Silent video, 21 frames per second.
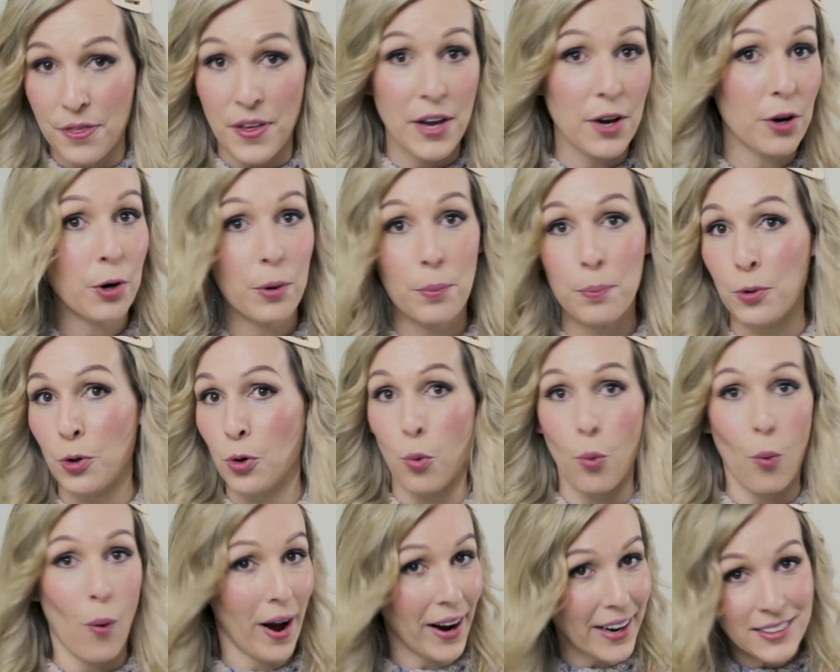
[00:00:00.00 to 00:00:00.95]
They're
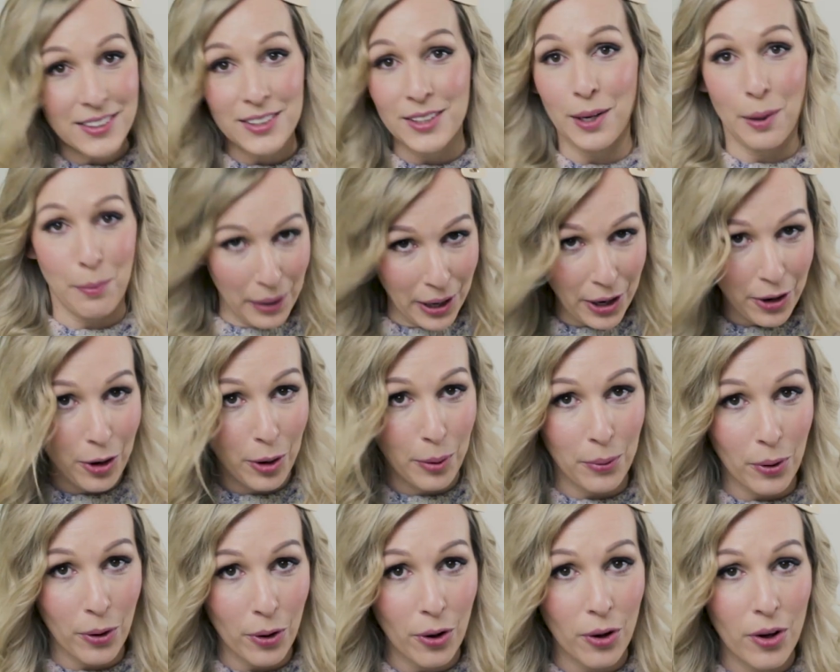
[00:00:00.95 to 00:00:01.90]
quite
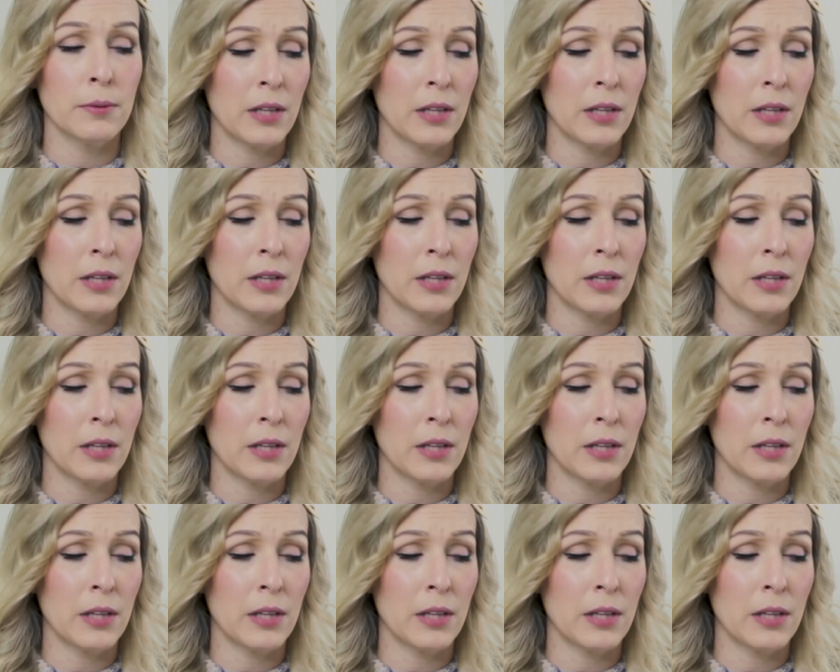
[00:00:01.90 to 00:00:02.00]
comparable.